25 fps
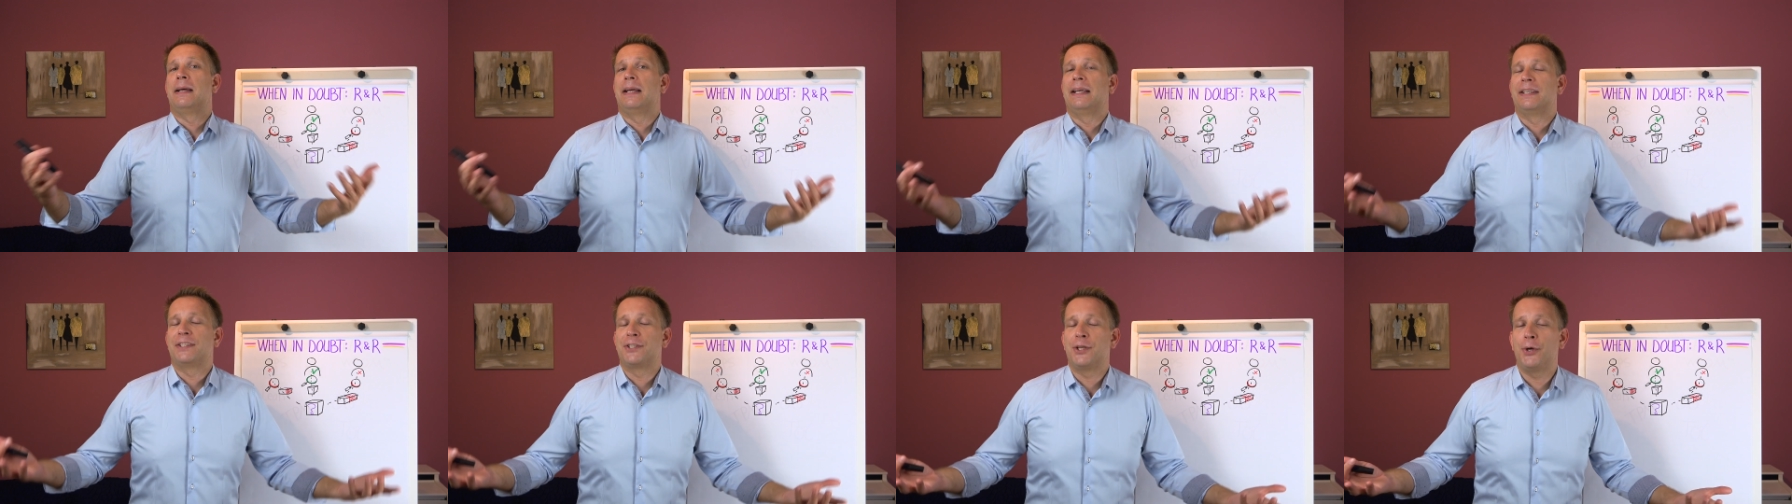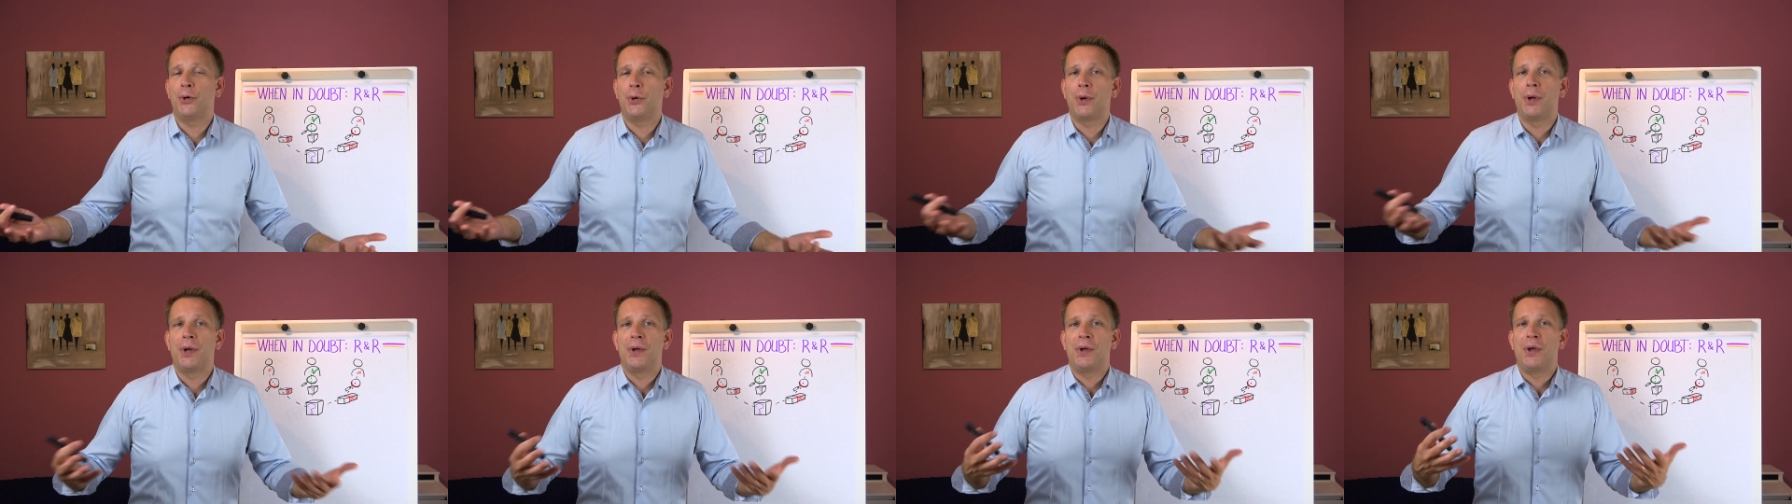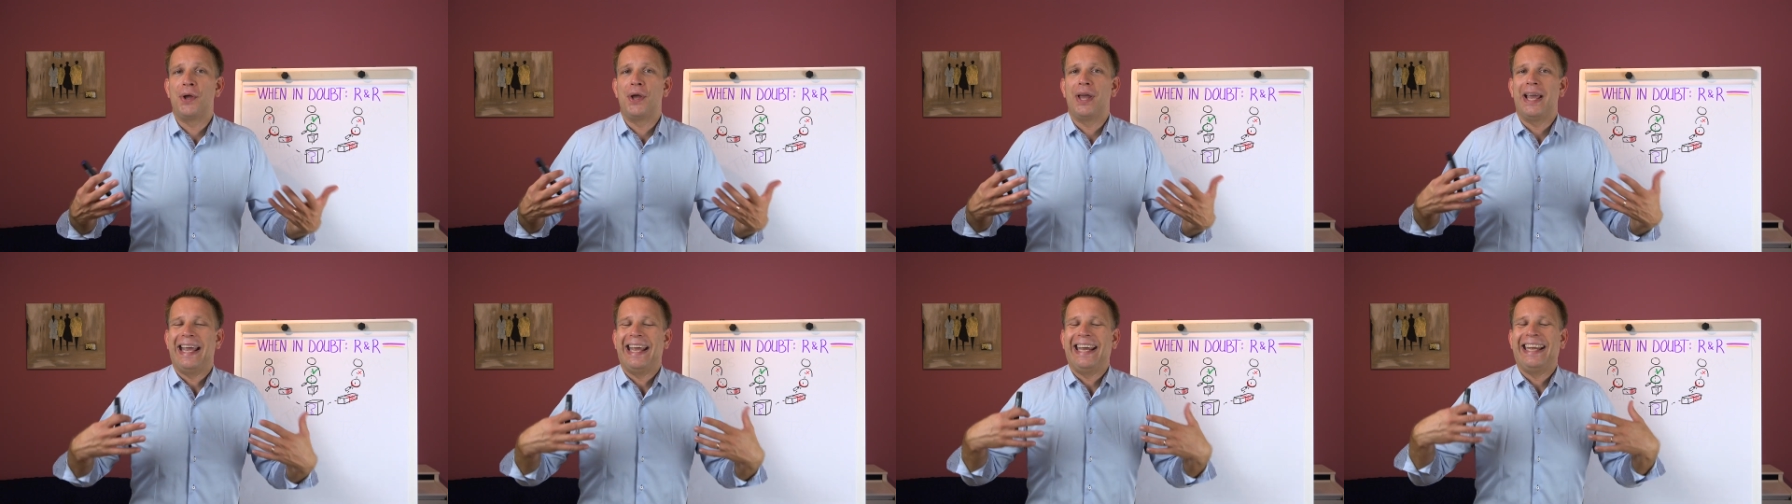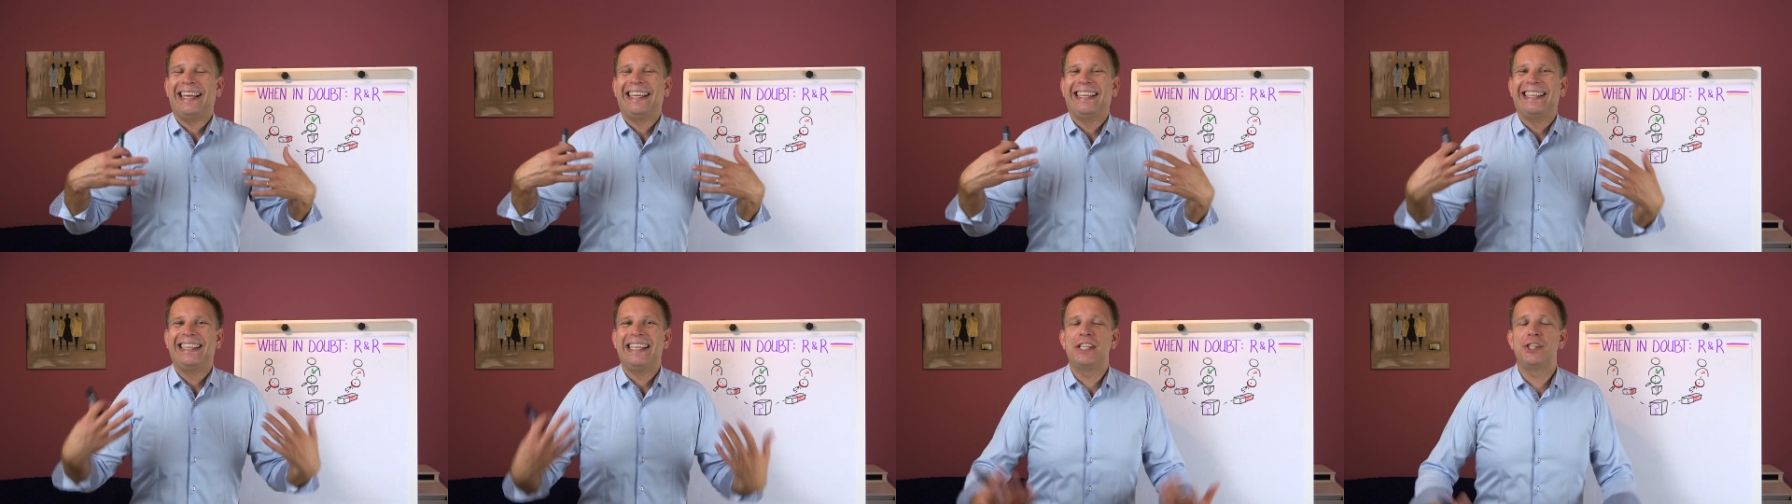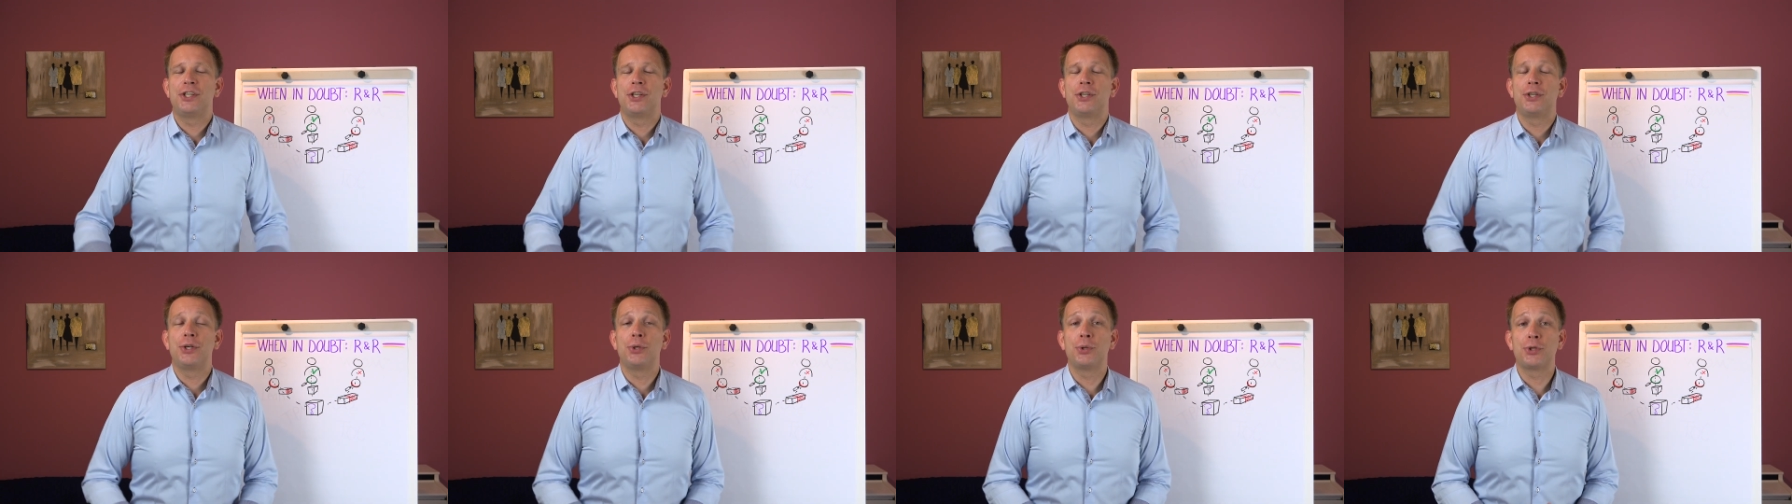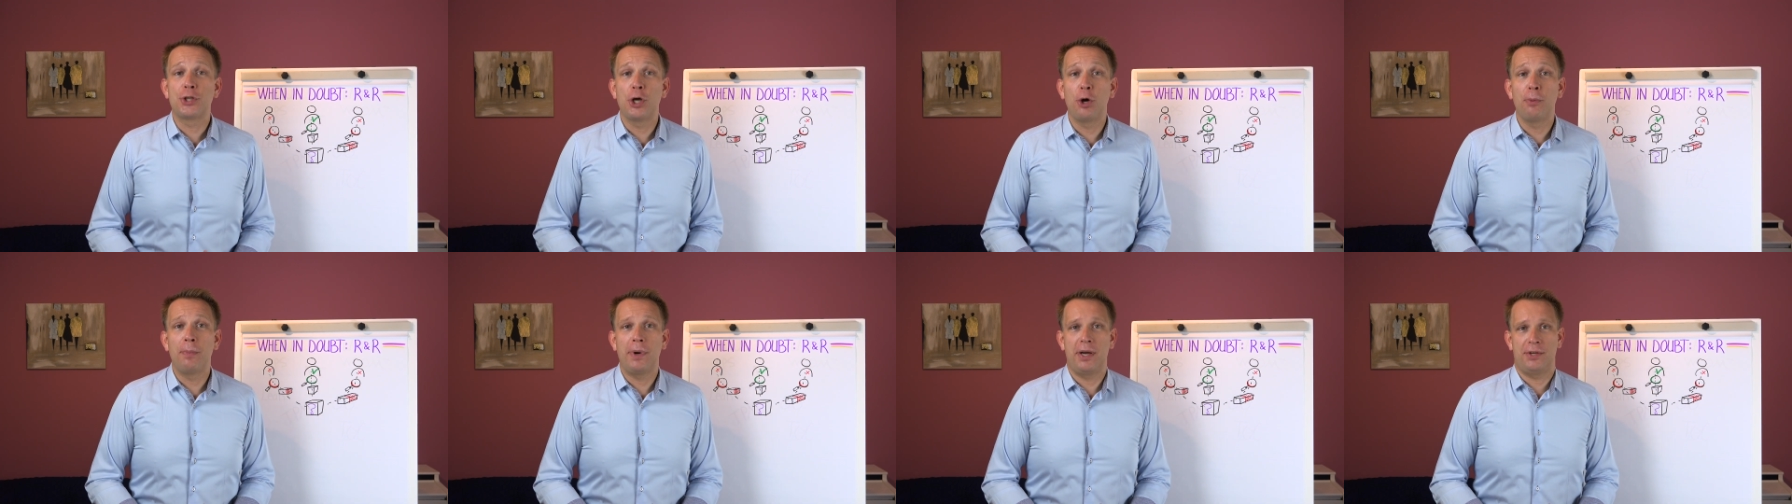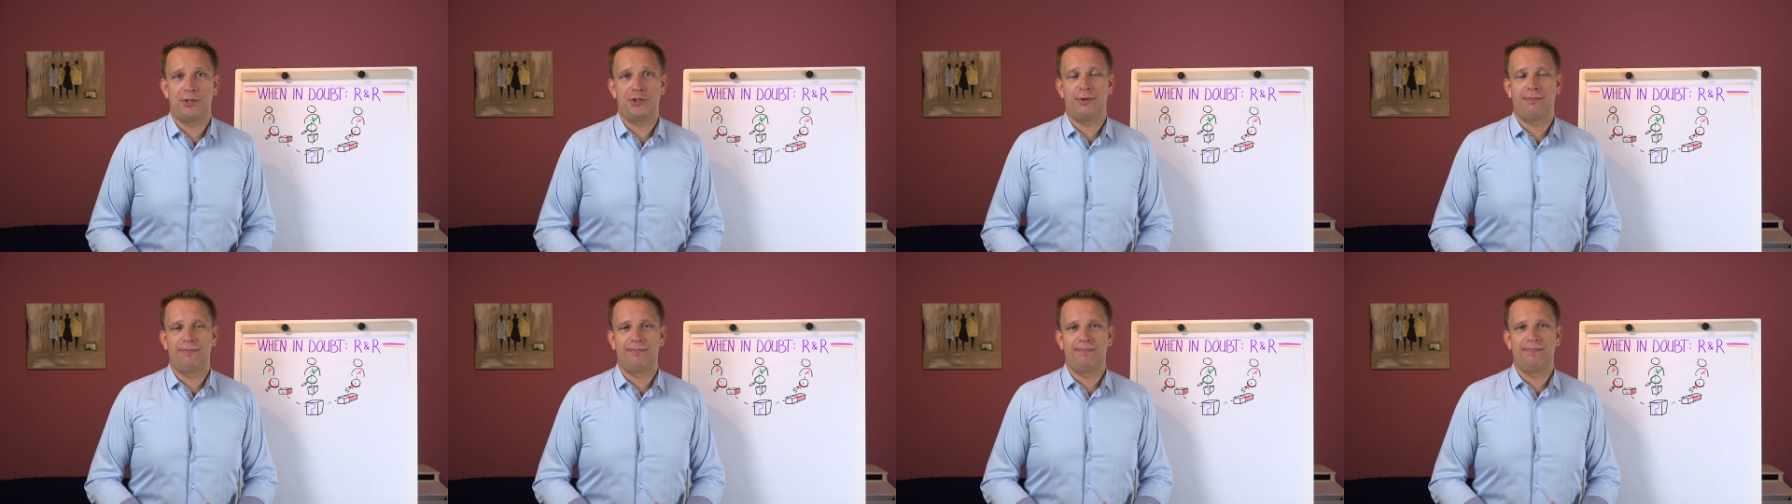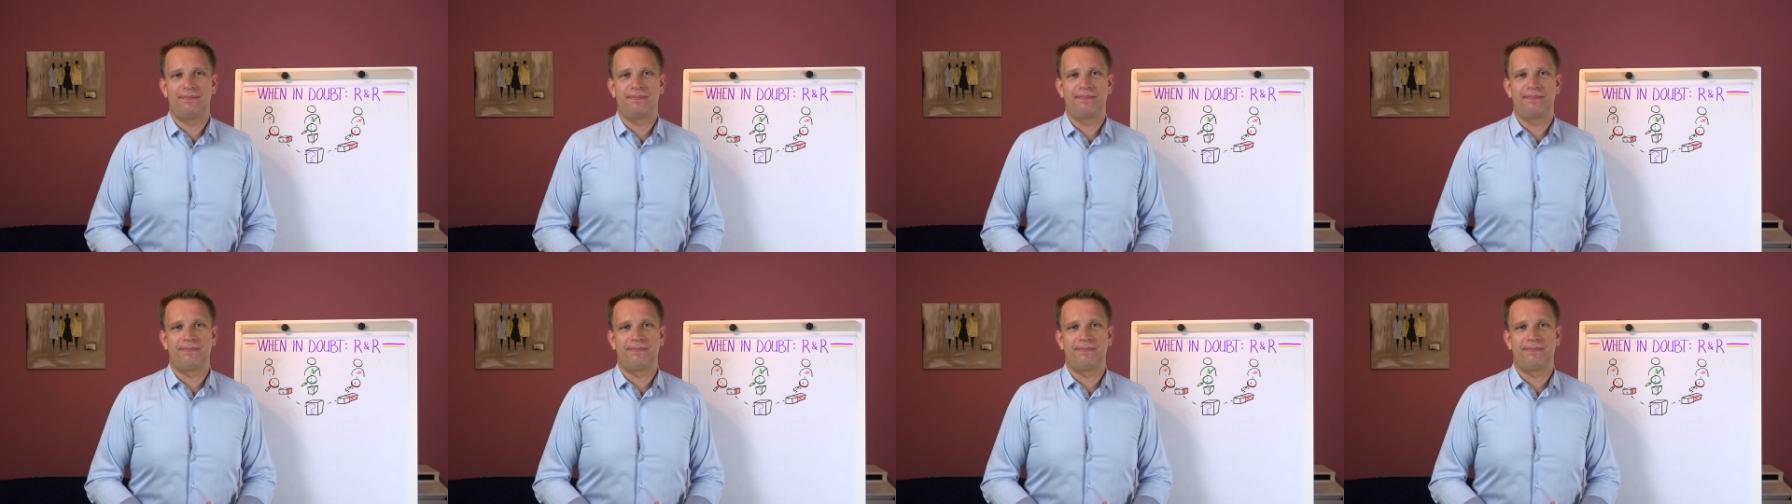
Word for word: So it teaches you so much.